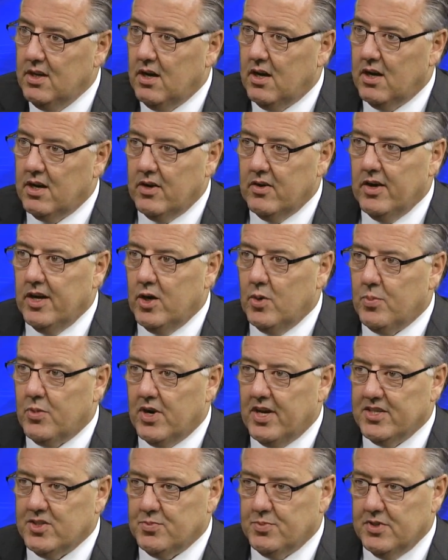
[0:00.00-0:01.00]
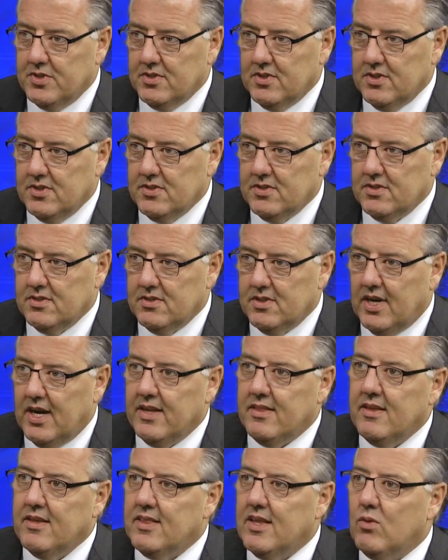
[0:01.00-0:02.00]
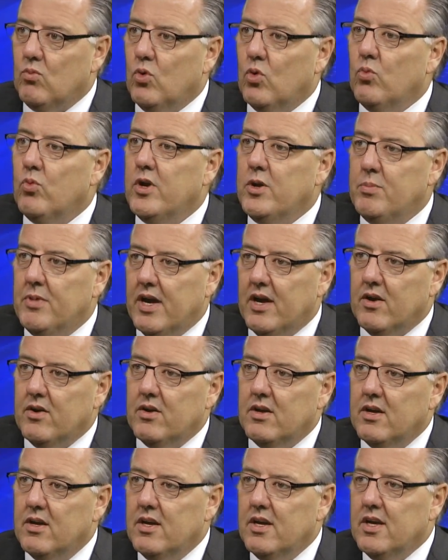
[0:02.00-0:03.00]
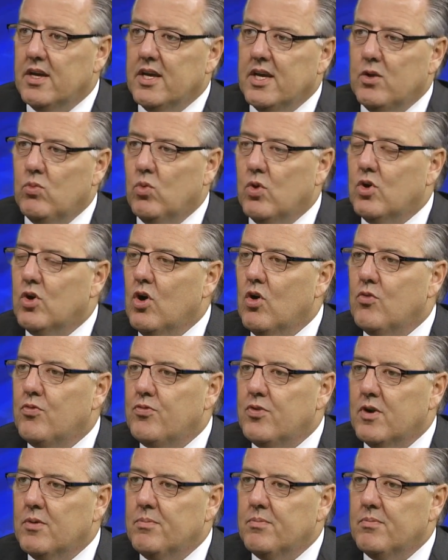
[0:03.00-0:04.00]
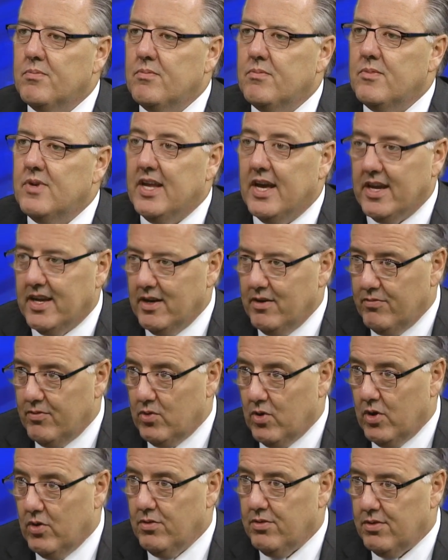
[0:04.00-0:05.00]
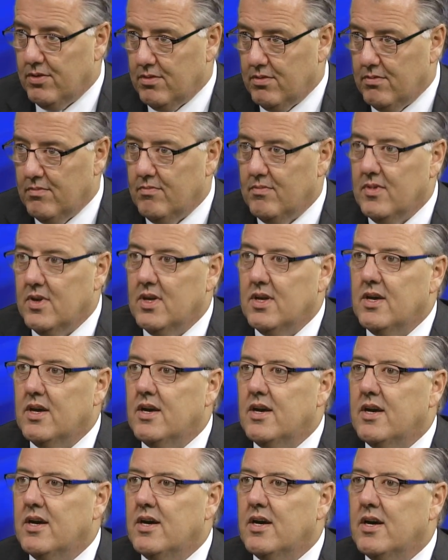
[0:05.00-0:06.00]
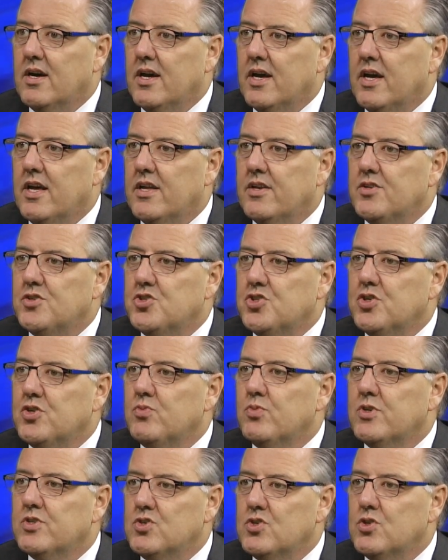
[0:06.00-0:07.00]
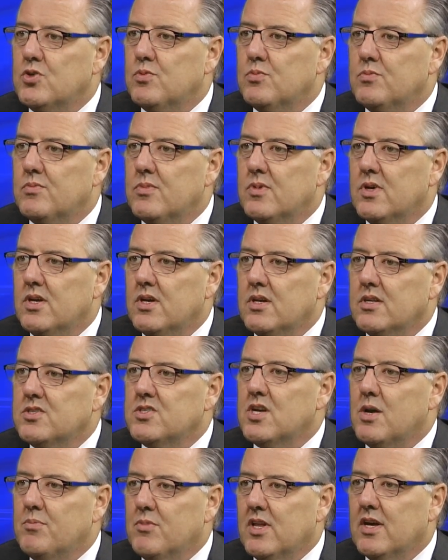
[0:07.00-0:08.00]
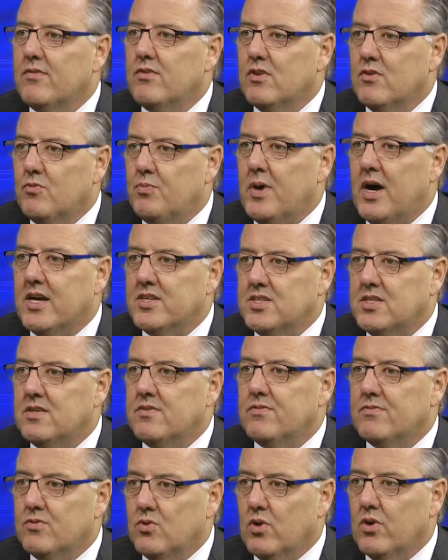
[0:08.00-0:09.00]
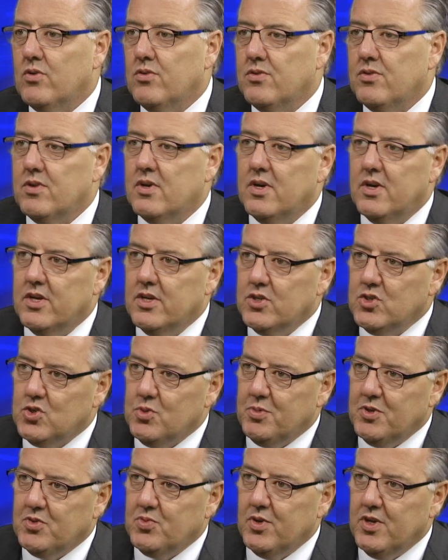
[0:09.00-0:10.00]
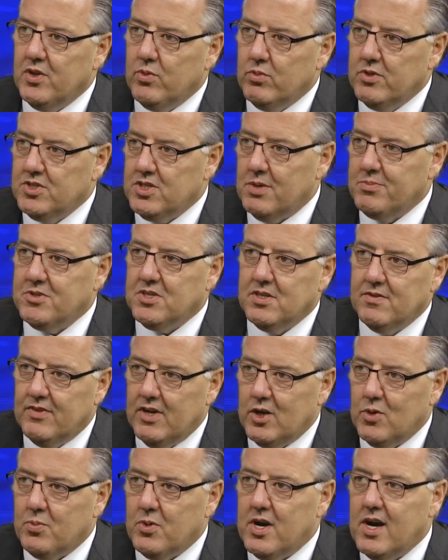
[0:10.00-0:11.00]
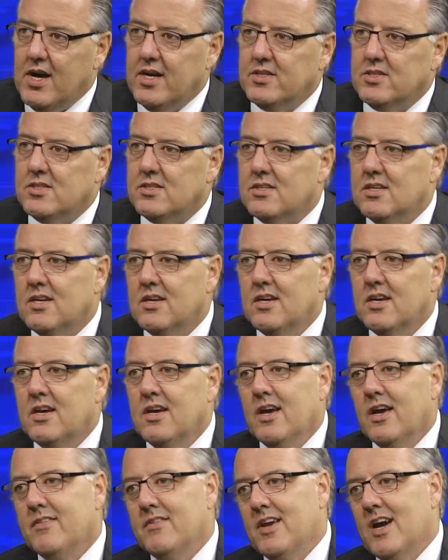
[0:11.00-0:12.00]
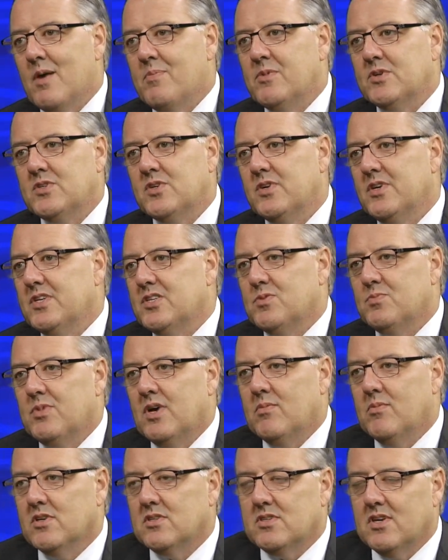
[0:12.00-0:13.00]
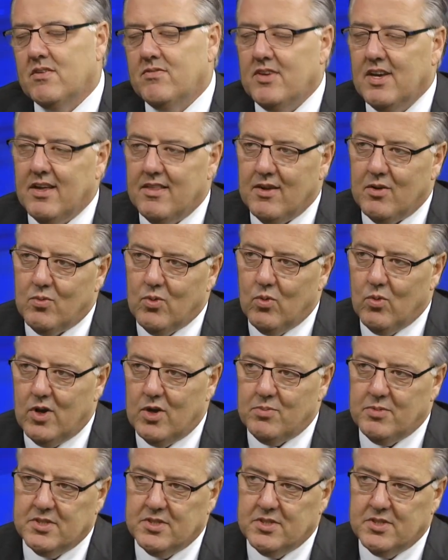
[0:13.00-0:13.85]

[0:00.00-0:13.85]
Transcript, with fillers: on our enterprise business. I think that will rebound. It will go from negative growth uh, and should resume some level of positive growth. So between the resumption of enterprise and the opportunities in public safety, I think we're well